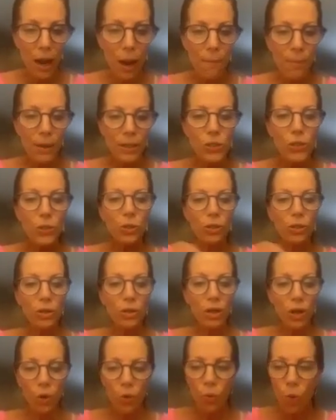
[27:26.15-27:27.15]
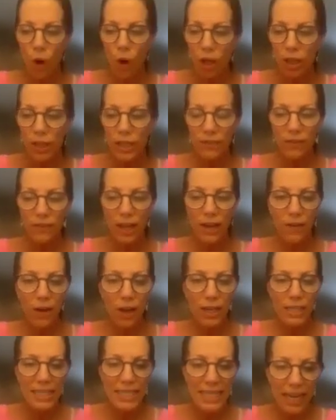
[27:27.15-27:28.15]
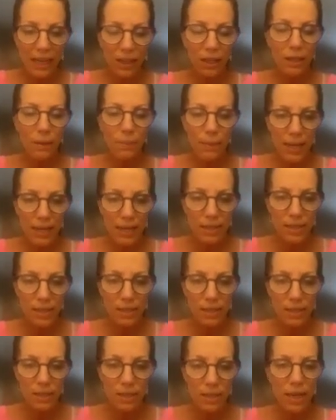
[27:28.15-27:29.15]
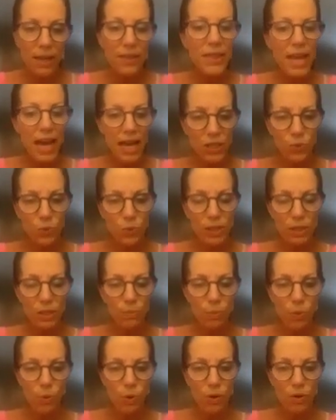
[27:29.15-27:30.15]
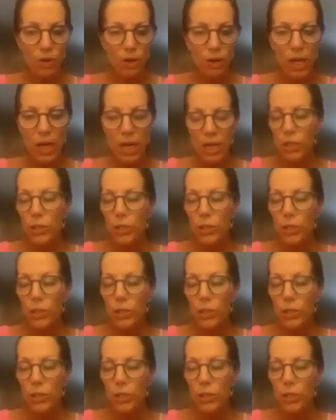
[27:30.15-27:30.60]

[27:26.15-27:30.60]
but your quality of life on a daily basis. And that's what's important.